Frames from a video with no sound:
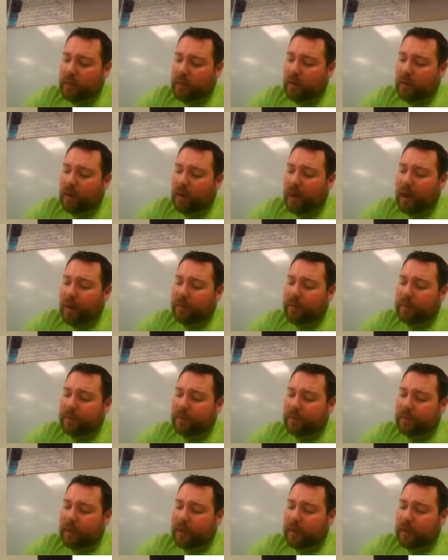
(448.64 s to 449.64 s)
or
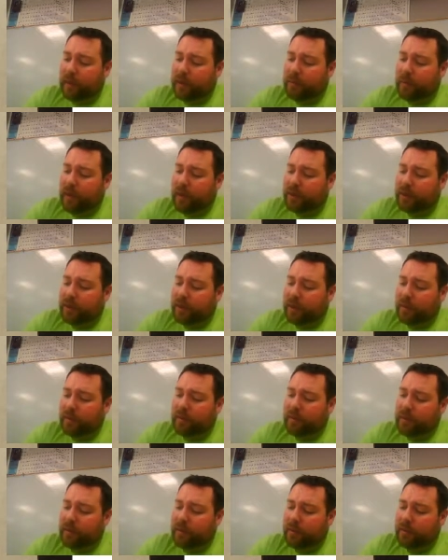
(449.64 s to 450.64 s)
atmospheric
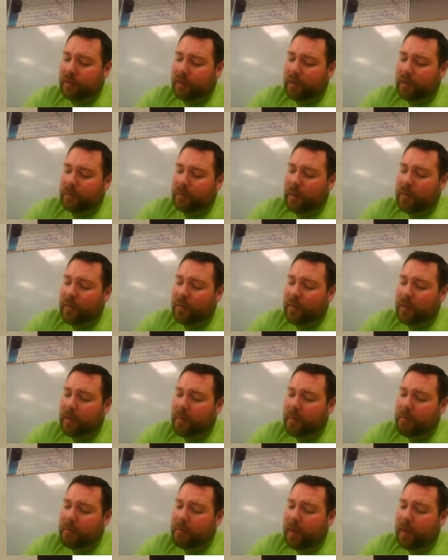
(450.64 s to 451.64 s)
pressure. It's probably a
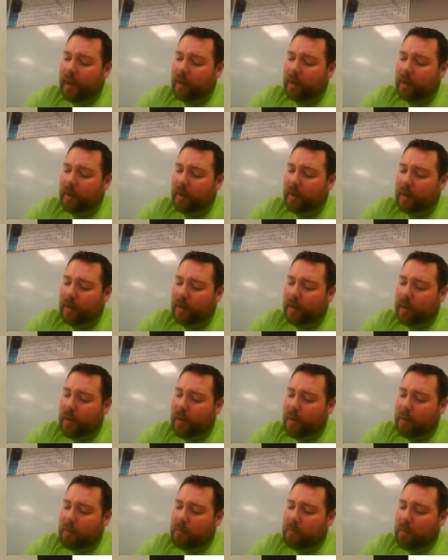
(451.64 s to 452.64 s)
better,
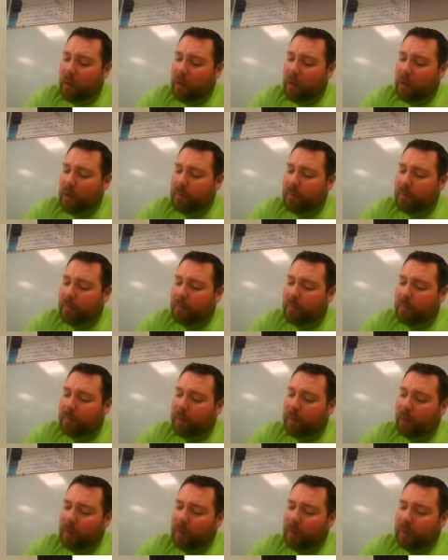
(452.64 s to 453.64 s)
more
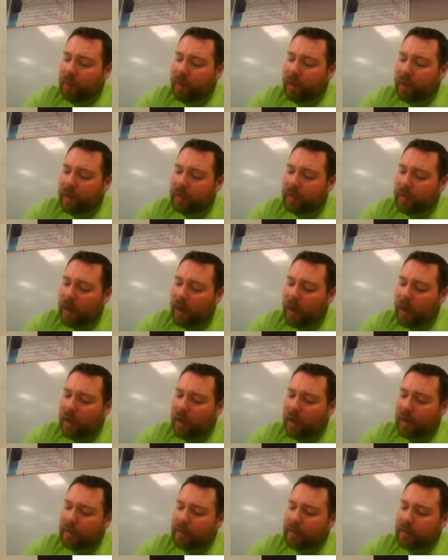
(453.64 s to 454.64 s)
appropriate
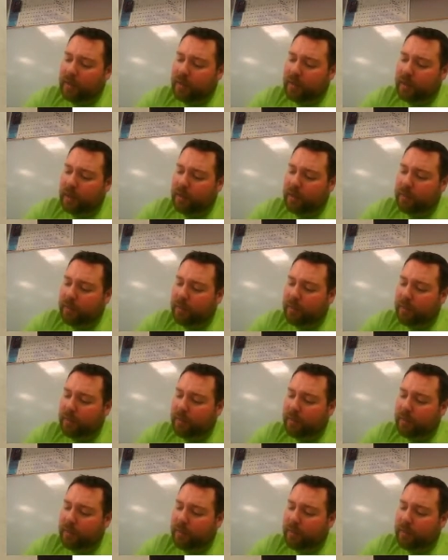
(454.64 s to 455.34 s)
term.